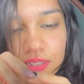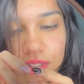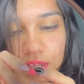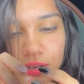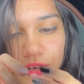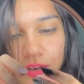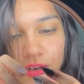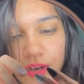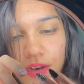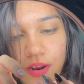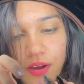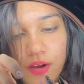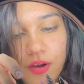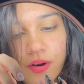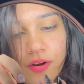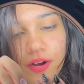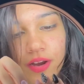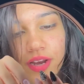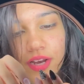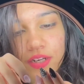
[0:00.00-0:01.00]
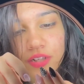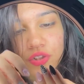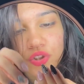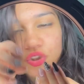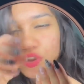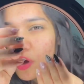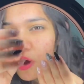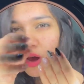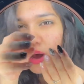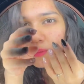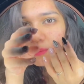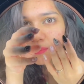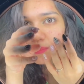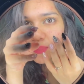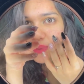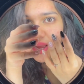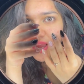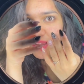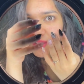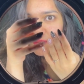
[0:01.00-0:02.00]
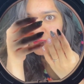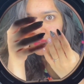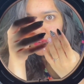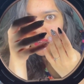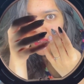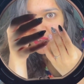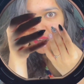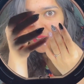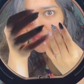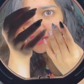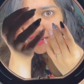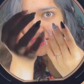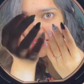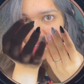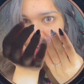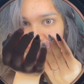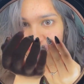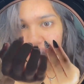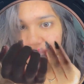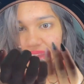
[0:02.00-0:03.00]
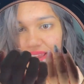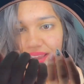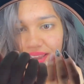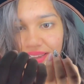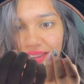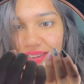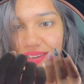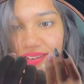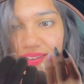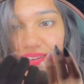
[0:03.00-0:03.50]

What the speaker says: done a great job, I feel, and the